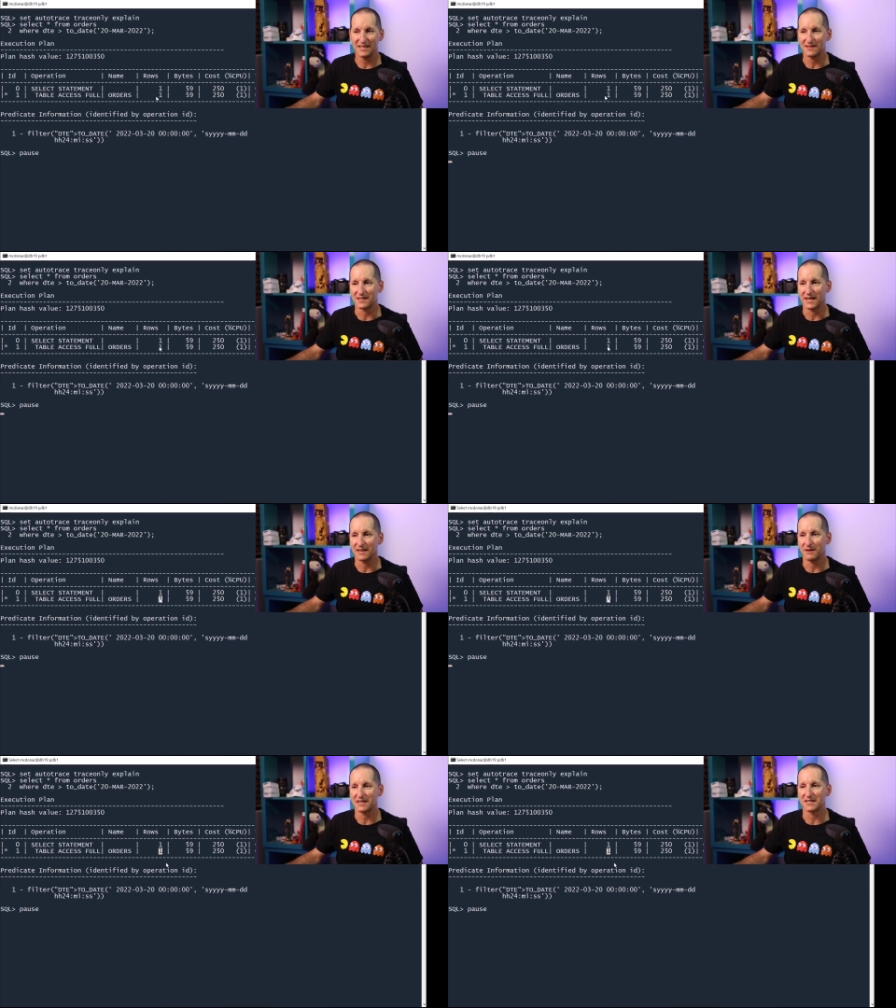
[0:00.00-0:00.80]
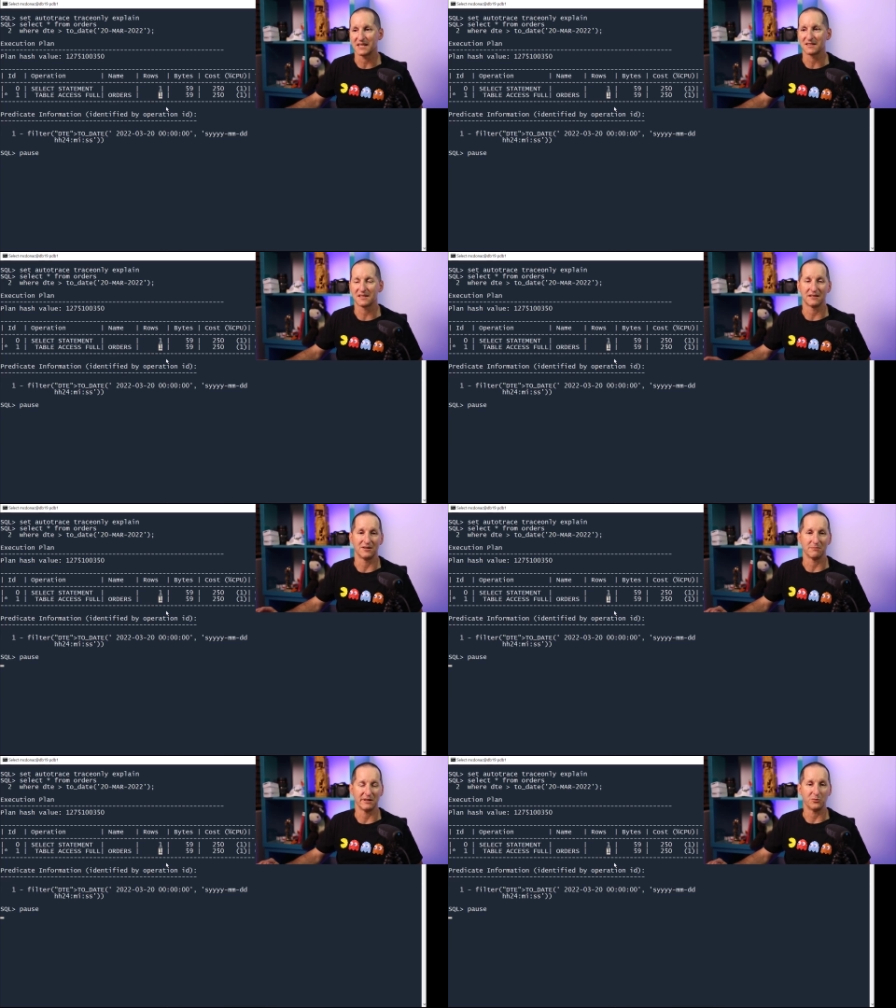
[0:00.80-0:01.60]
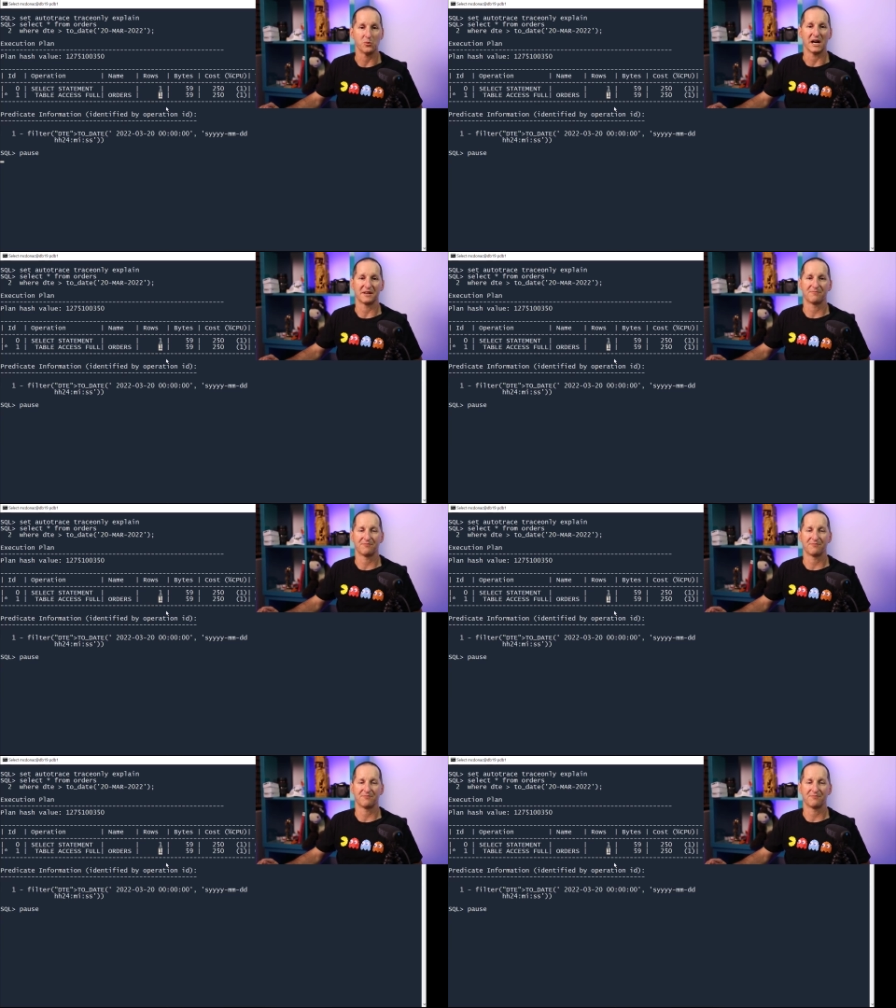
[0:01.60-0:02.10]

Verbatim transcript: The database thinks there'll only be one.